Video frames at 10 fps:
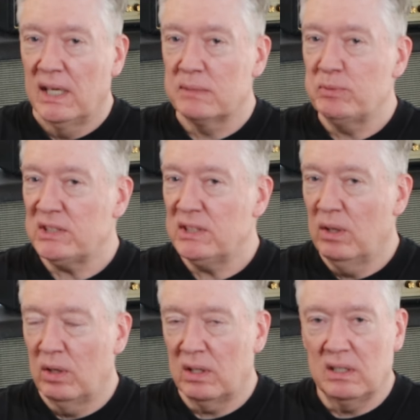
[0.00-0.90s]

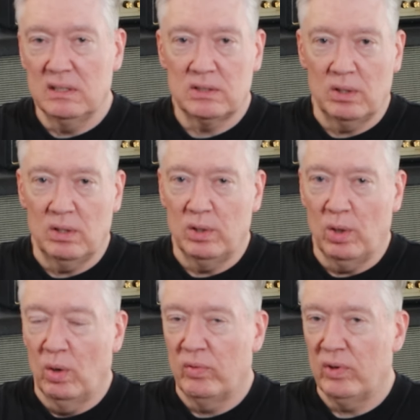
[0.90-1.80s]
expressing her concern
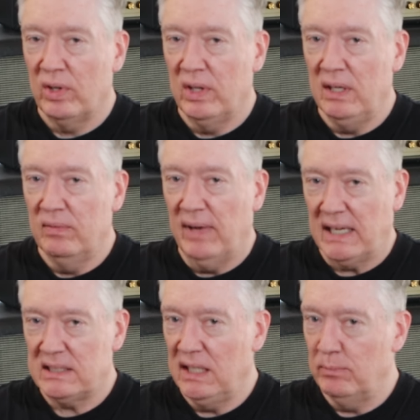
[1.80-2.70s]
over the
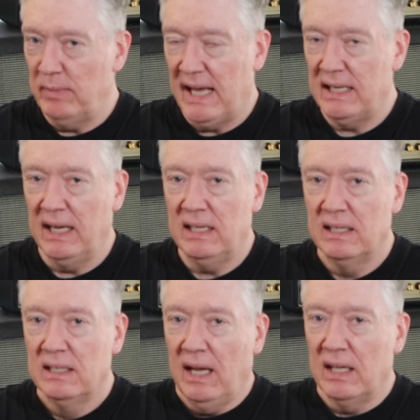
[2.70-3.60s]
vaccine mandate
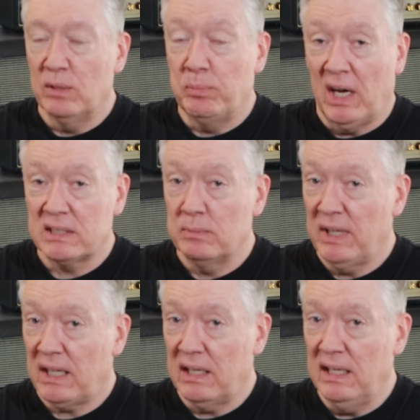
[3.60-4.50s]
and the
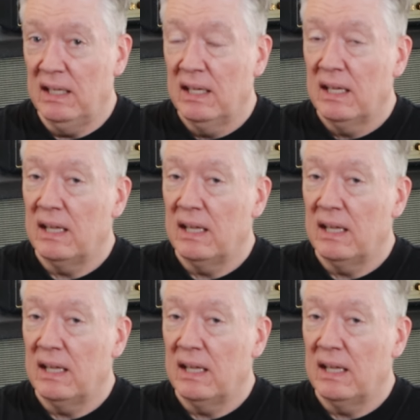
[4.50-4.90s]
possibility